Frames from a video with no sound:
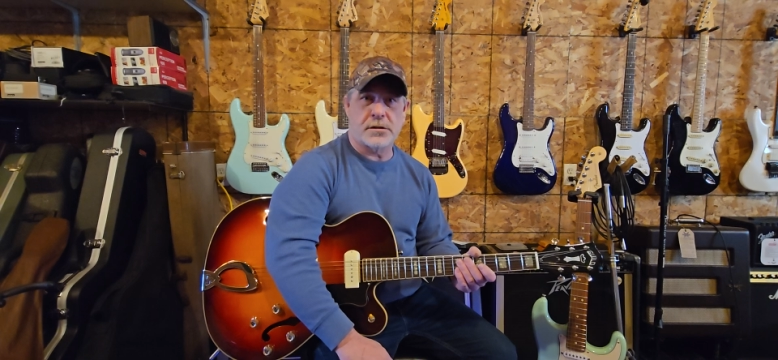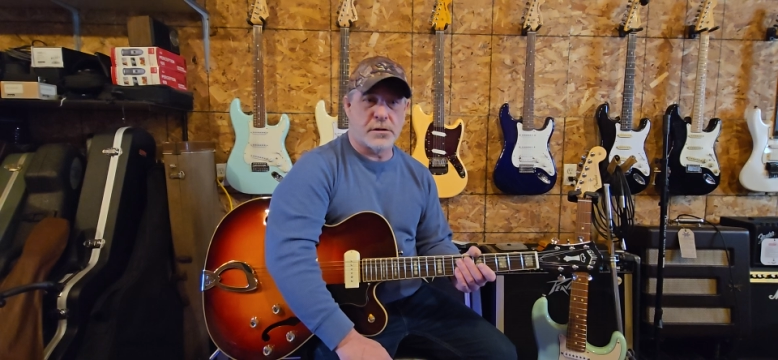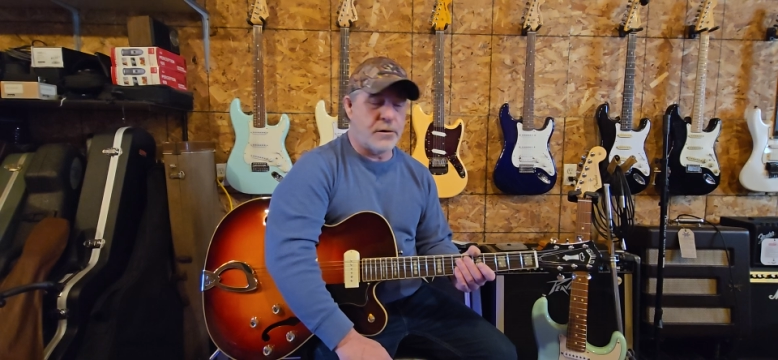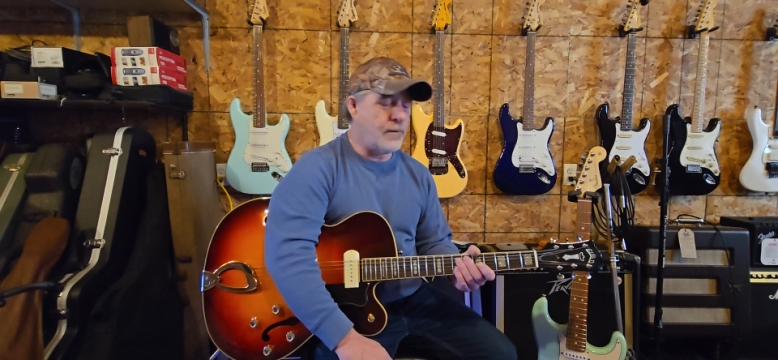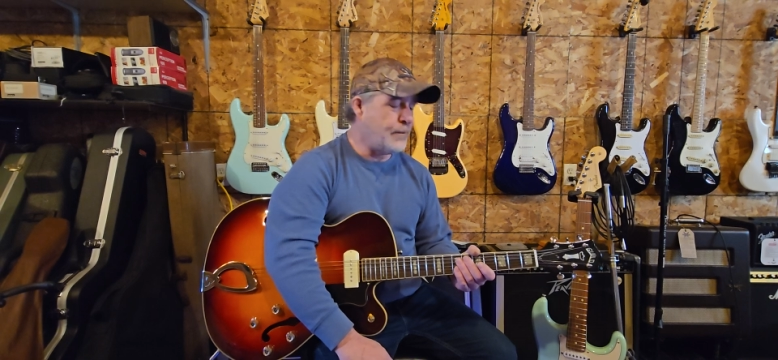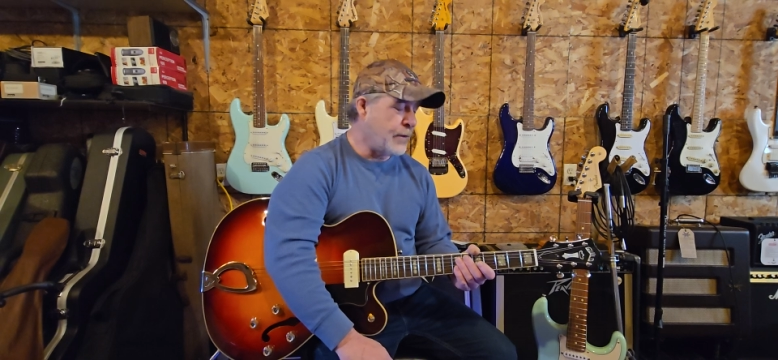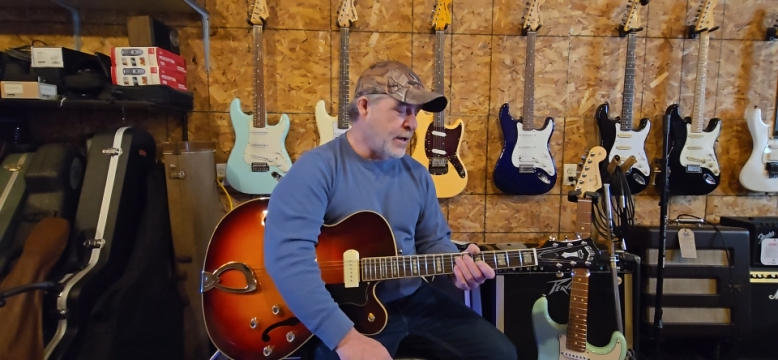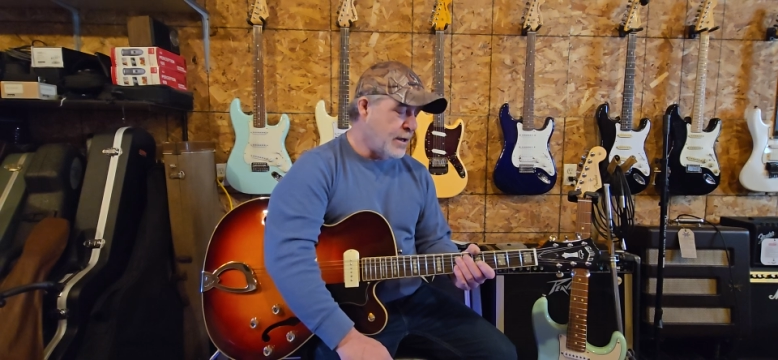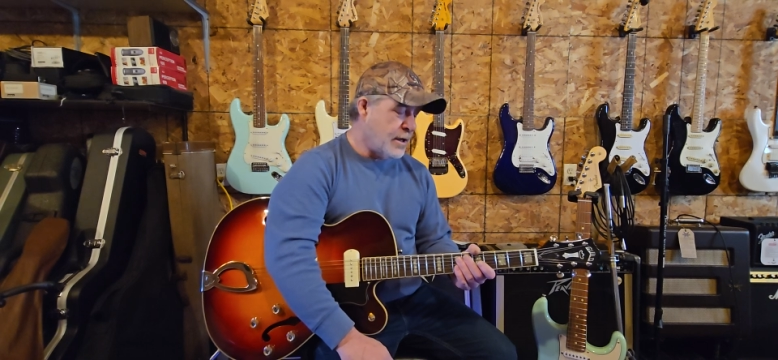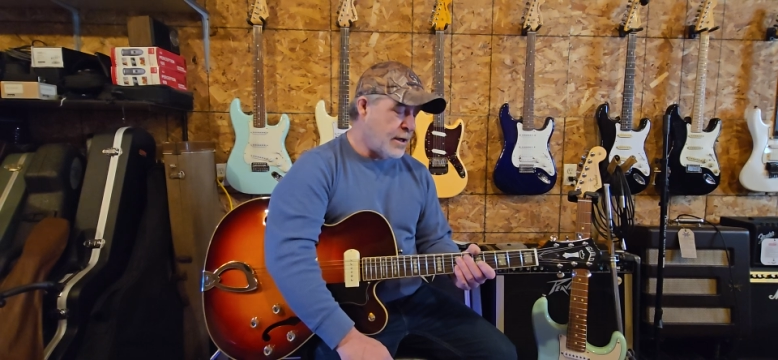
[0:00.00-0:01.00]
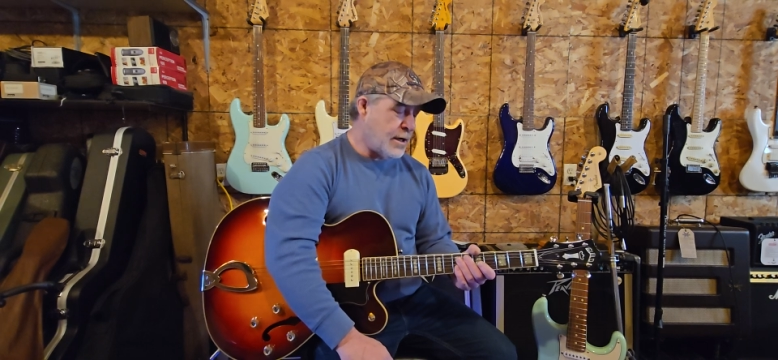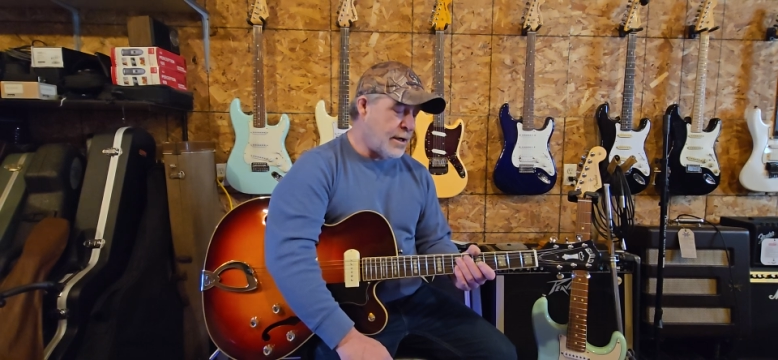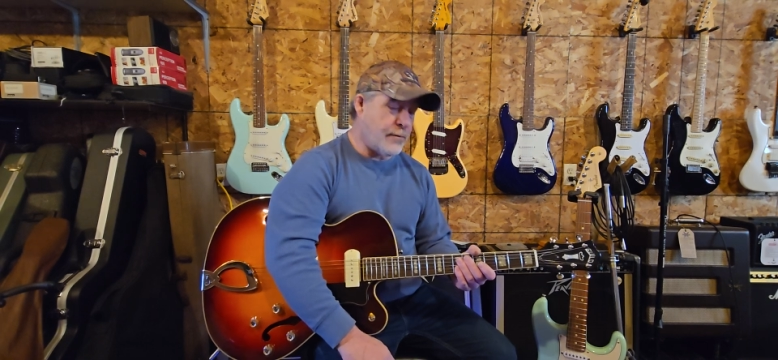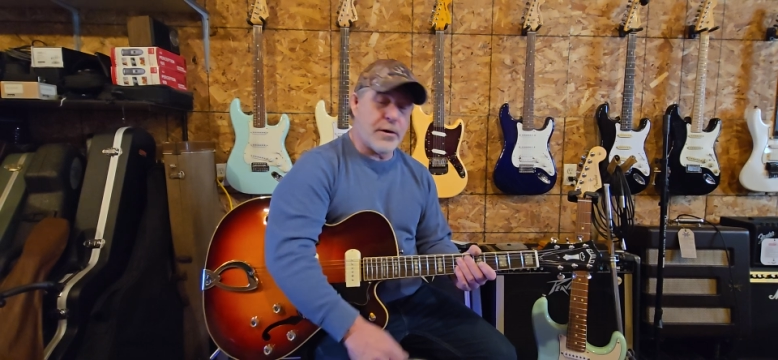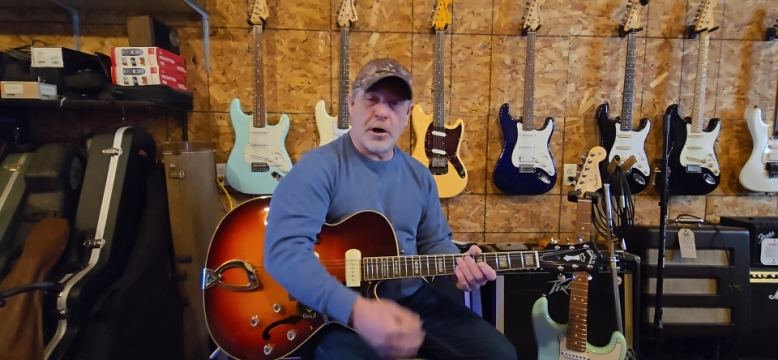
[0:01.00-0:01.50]
So
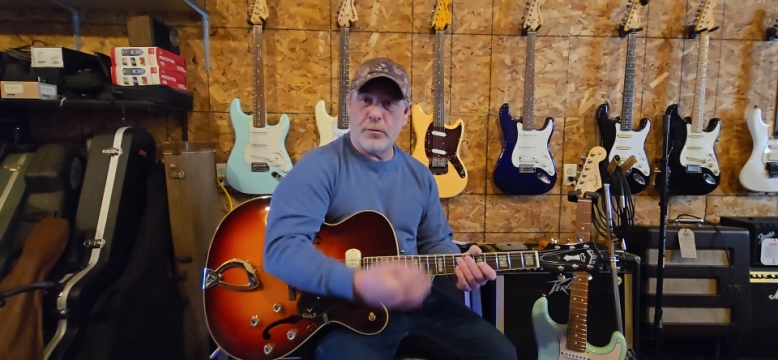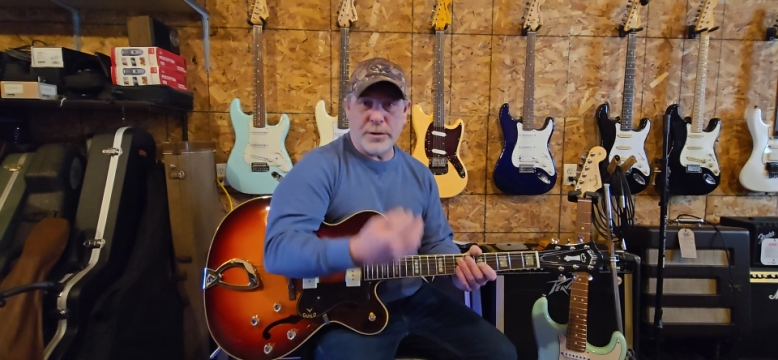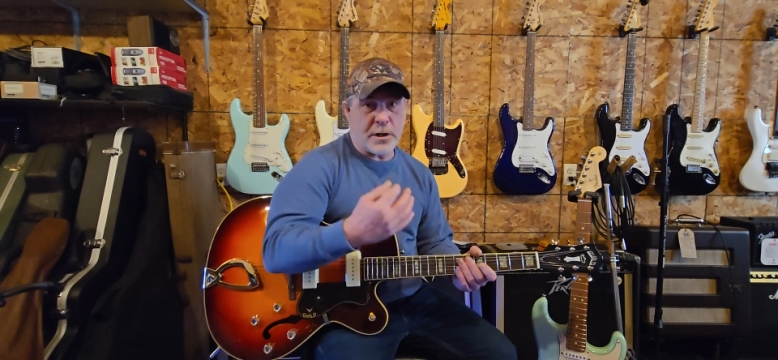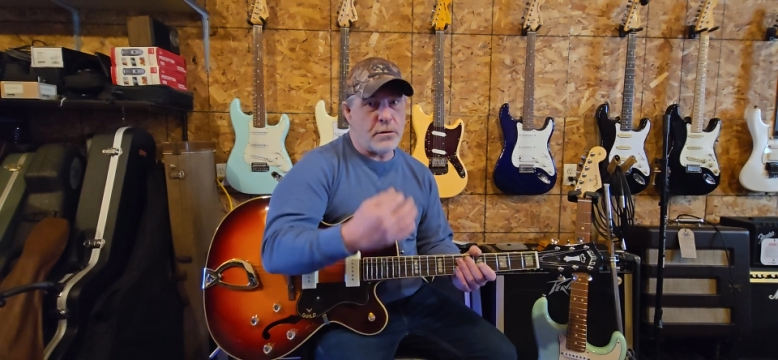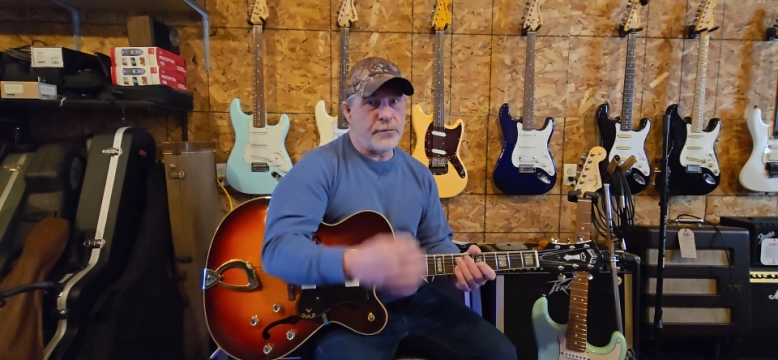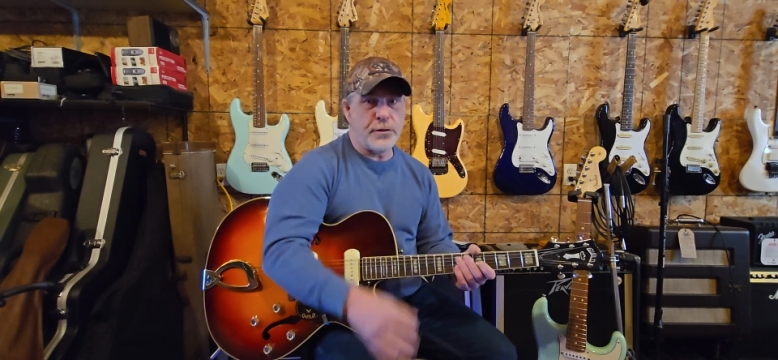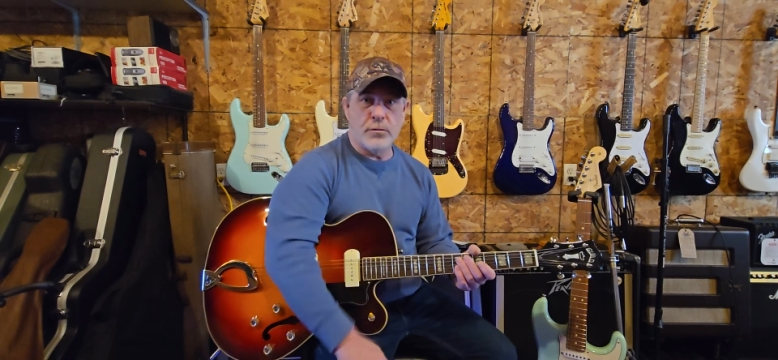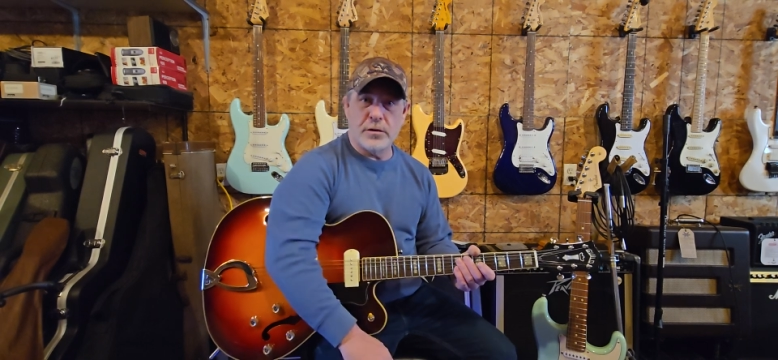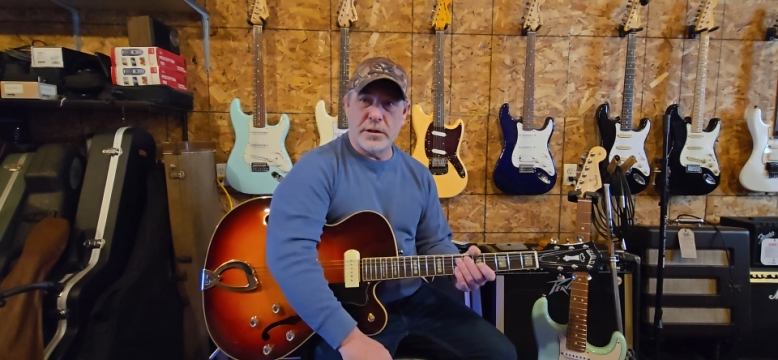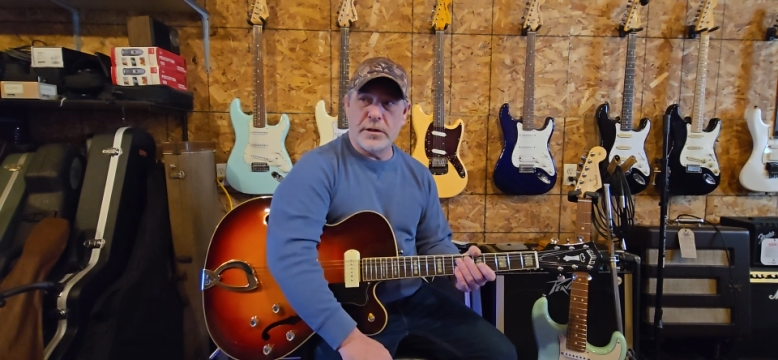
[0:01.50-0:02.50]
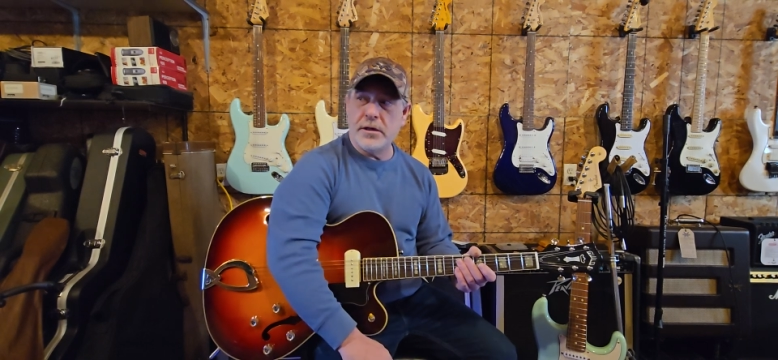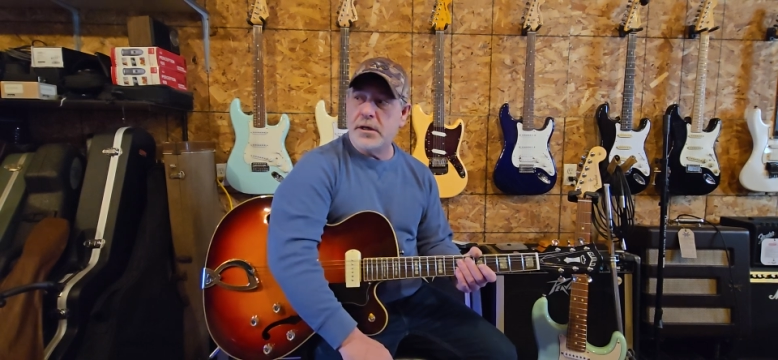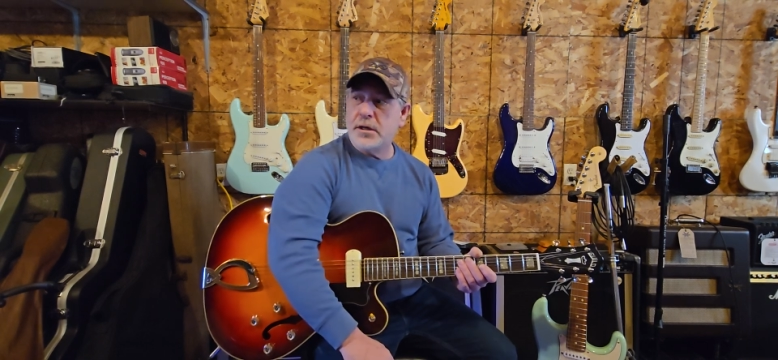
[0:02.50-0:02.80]
help me out if you would,